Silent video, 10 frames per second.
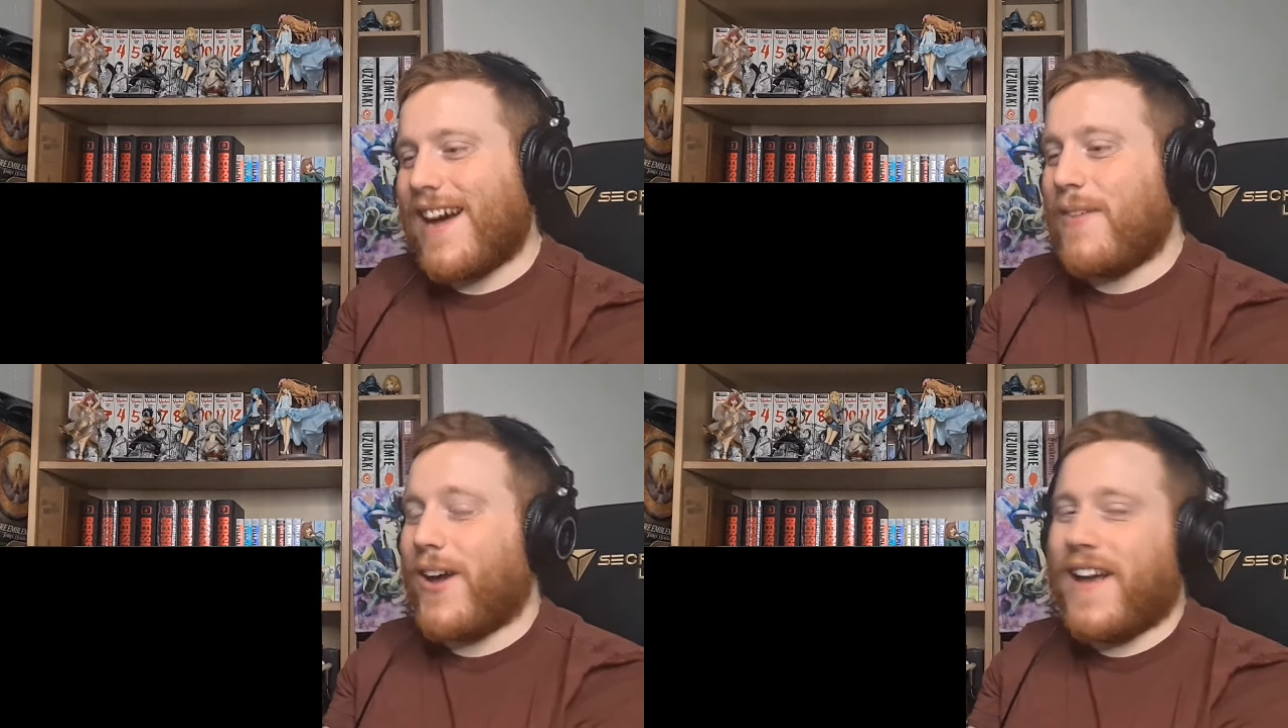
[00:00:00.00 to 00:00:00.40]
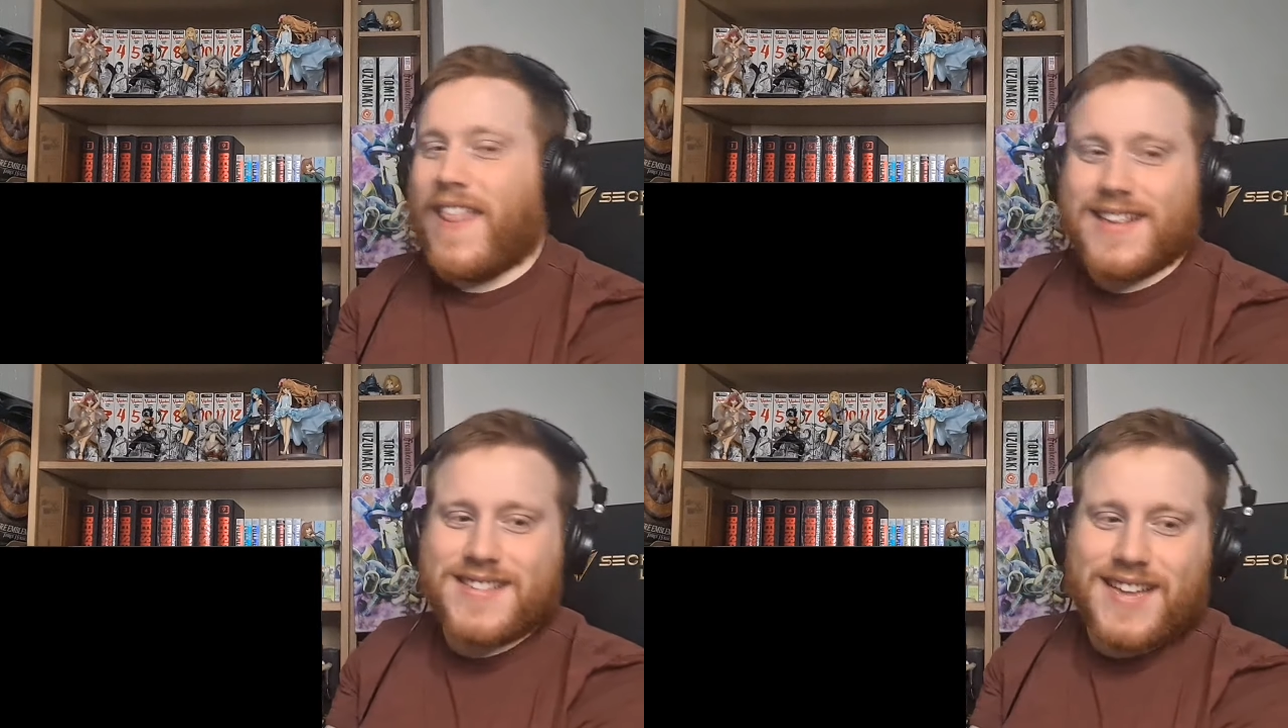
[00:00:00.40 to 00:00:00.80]
I'm not at
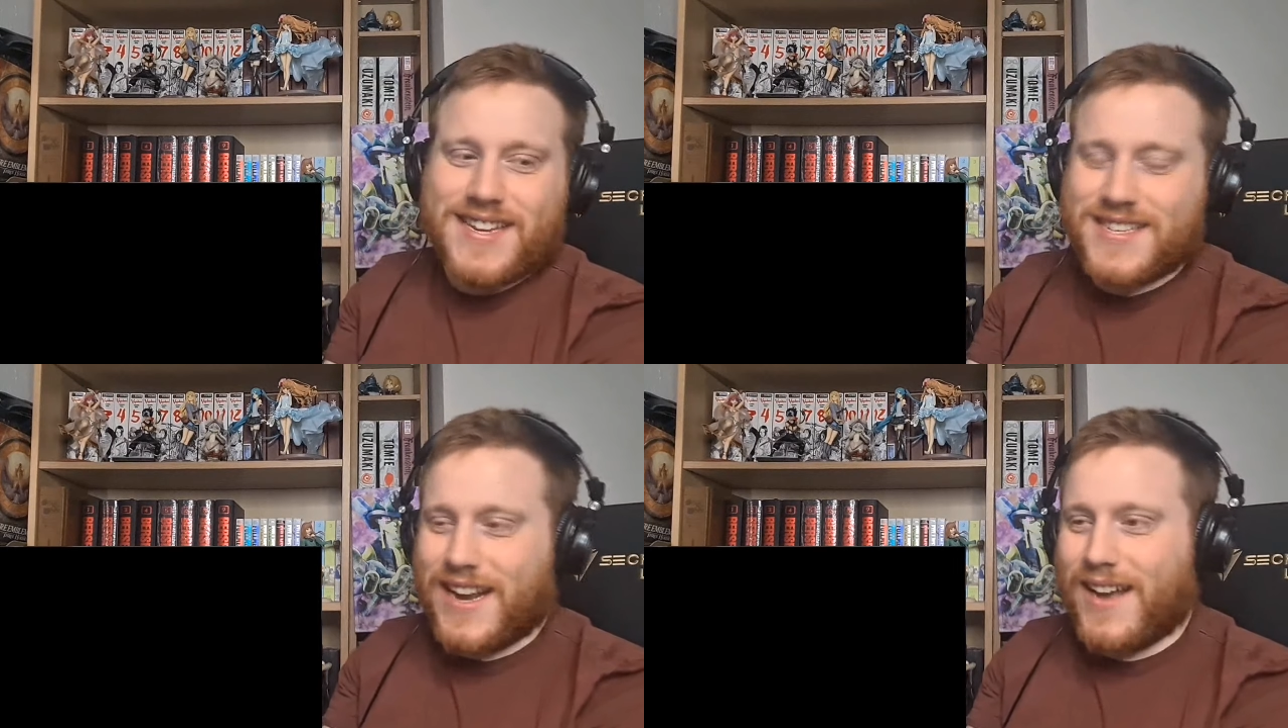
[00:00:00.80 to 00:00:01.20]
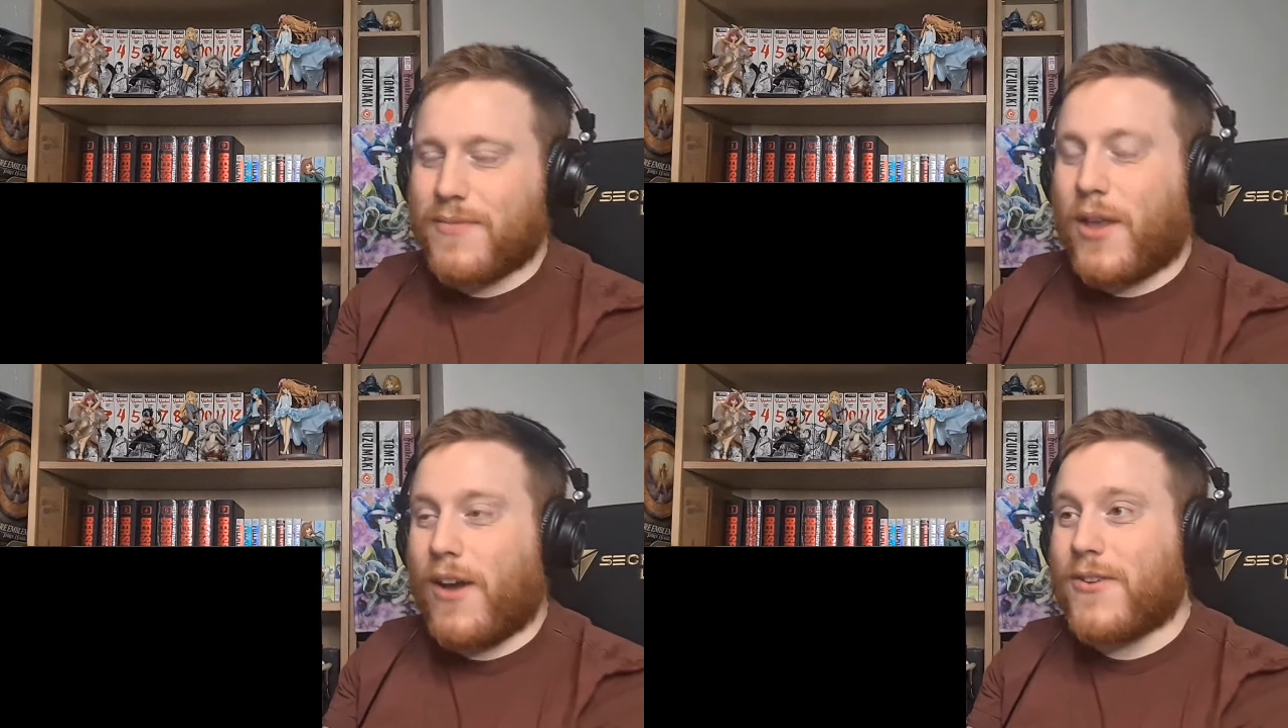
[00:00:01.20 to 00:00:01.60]
that stage yet.
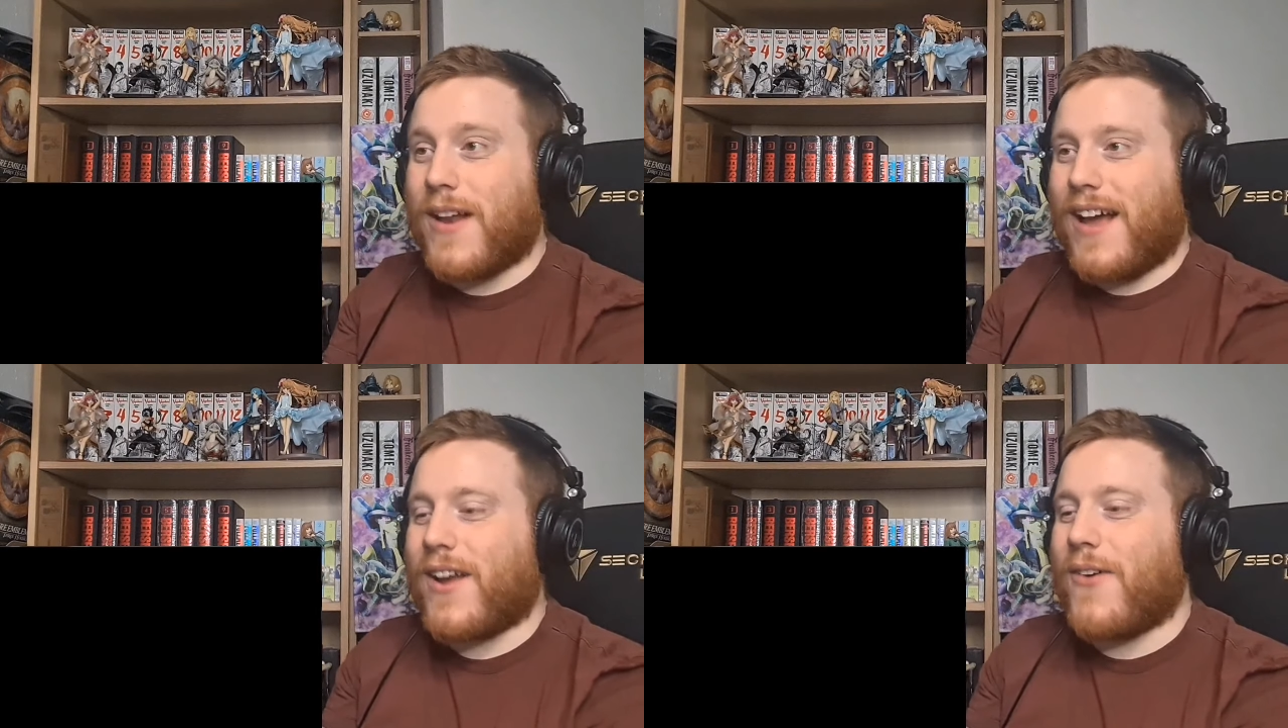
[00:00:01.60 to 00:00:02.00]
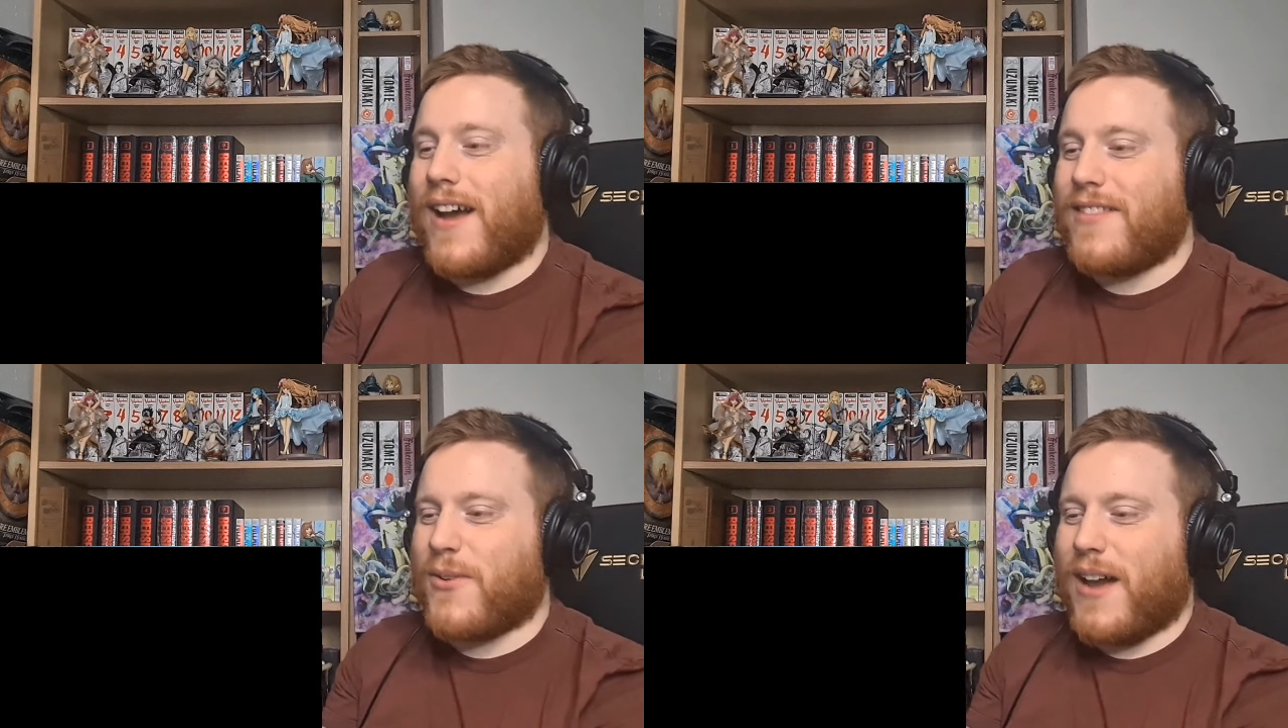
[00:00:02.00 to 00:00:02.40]
I do like going
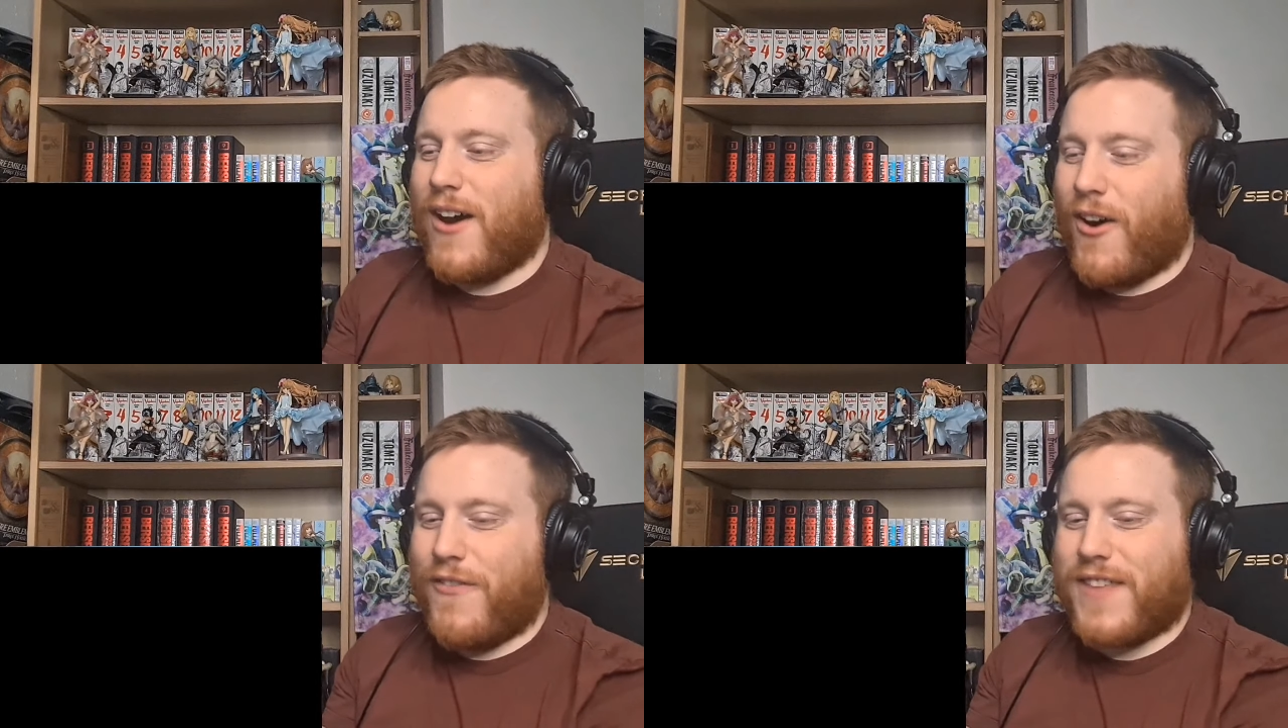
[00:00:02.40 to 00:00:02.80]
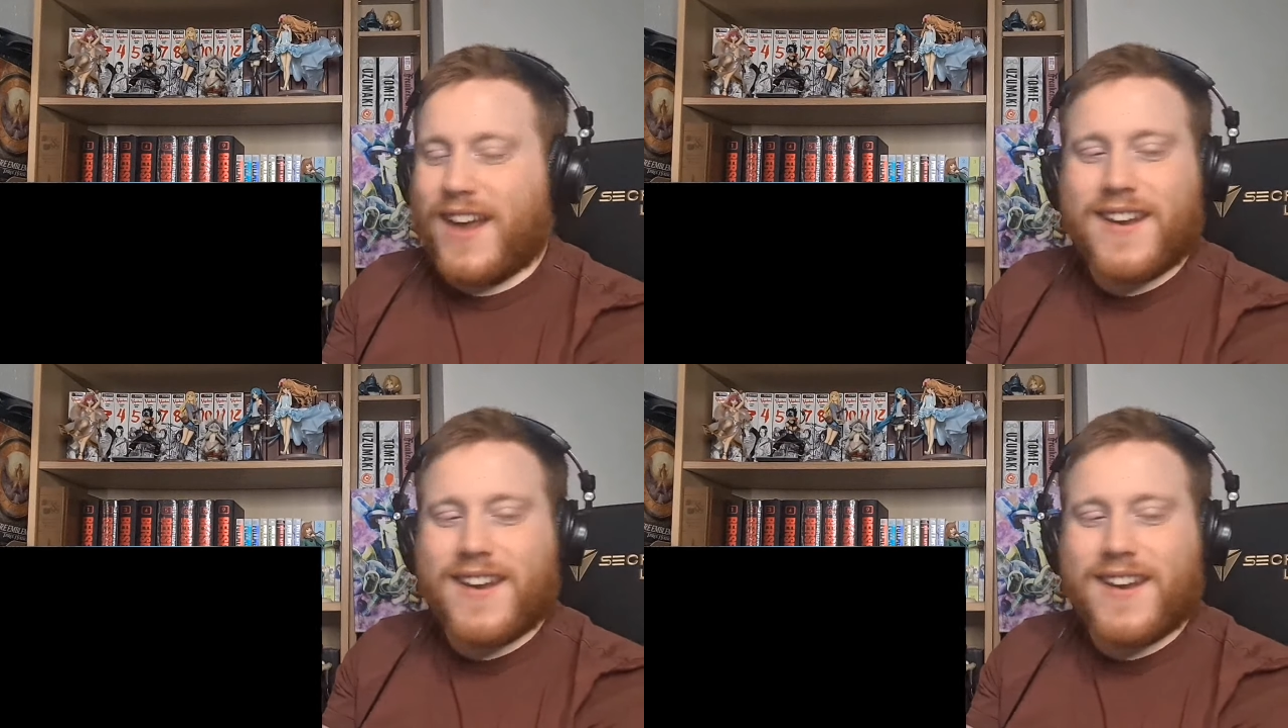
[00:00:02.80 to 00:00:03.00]
out till like half 10.